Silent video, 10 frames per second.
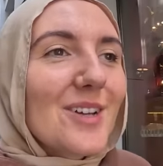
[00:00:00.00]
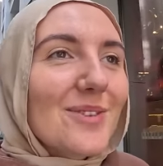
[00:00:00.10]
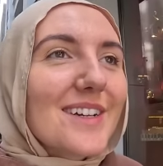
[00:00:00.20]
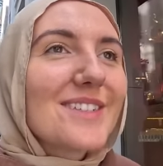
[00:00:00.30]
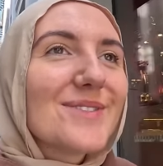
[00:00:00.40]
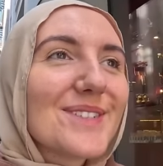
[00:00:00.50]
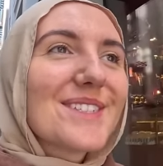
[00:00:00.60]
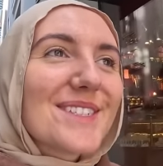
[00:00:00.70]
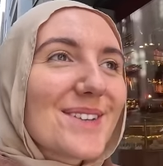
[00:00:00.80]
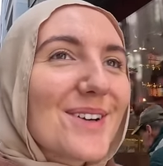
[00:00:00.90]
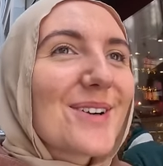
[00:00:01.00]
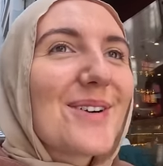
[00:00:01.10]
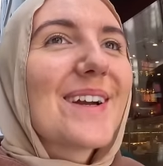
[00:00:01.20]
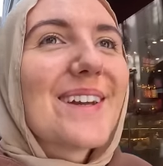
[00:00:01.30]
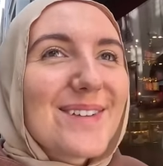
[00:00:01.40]
which was a lot
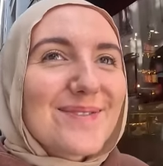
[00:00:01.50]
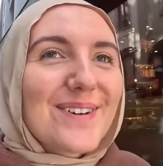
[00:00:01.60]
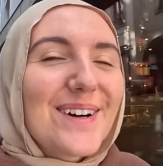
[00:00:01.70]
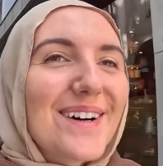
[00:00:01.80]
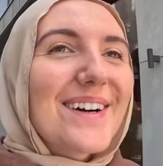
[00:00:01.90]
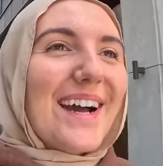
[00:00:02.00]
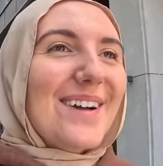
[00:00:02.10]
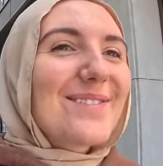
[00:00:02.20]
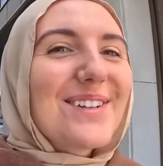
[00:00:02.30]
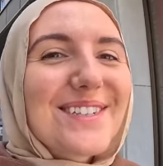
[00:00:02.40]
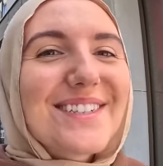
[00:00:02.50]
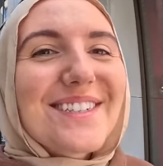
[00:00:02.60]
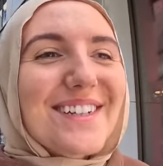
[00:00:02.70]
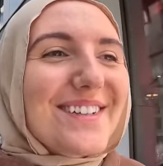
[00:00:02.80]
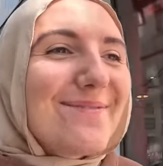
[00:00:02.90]
quicker than what I'm used
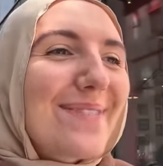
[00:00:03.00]
to,